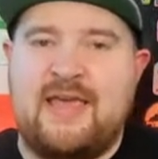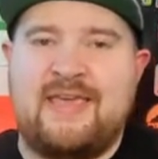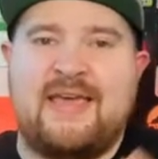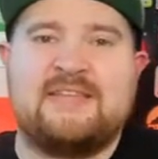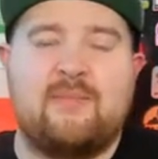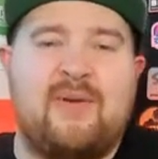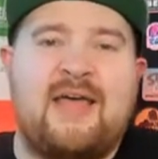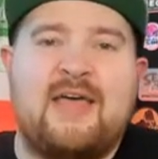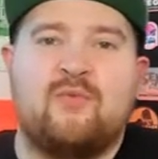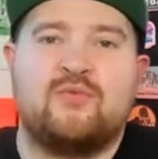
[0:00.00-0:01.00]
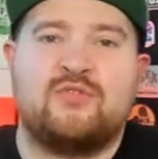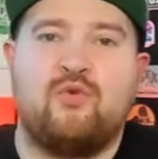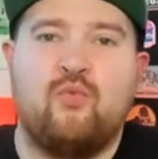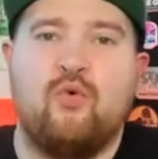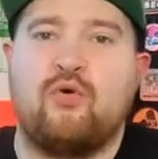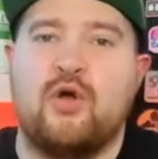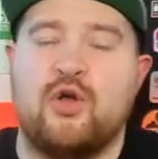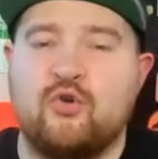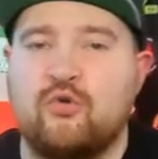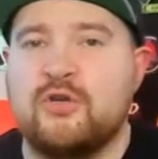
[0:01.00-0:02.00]
in case a player was to walk
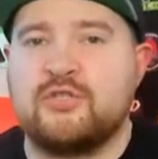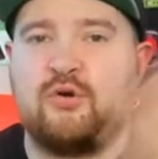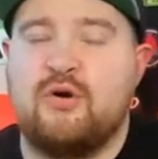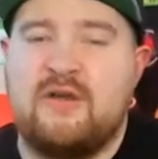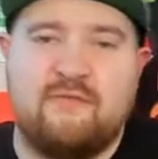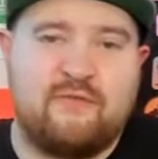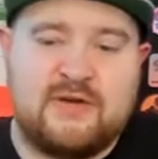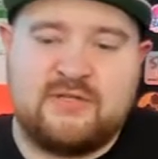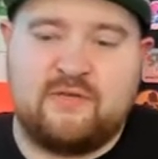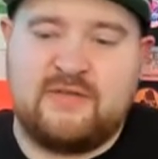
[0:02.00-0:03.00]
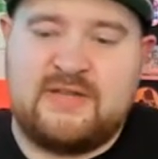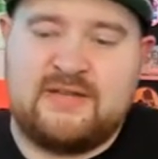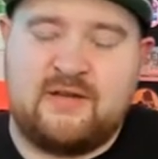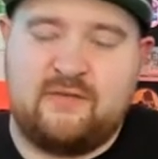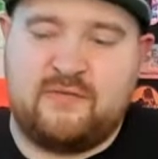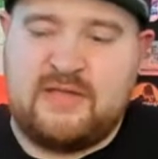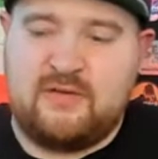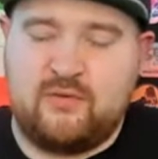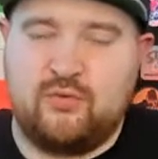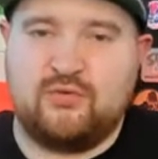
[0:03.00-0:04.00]
across or in front of the, of
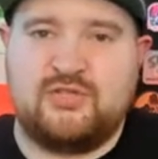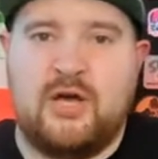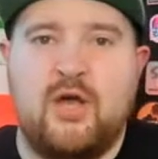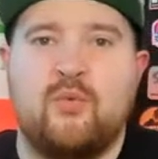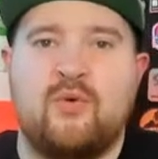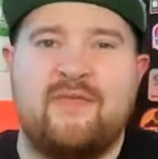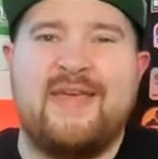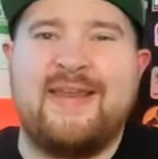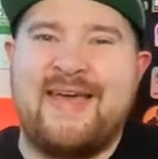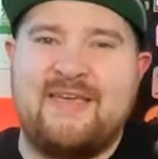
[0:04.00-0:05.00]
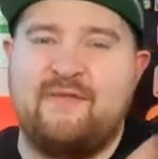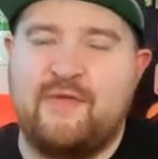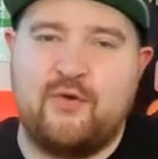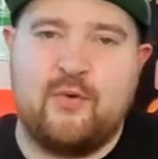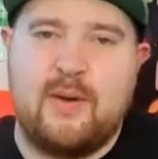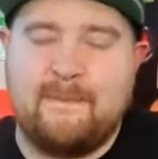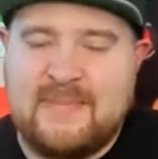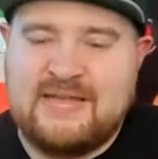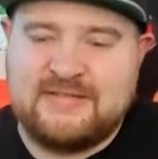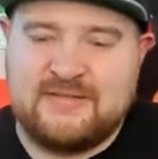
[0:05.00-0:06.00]
the launcher within a few
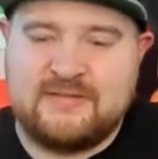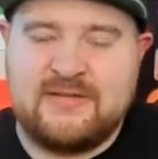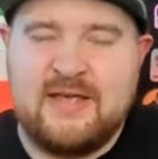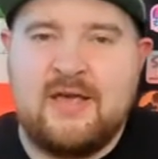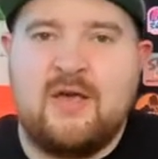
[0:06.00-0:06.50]
meters.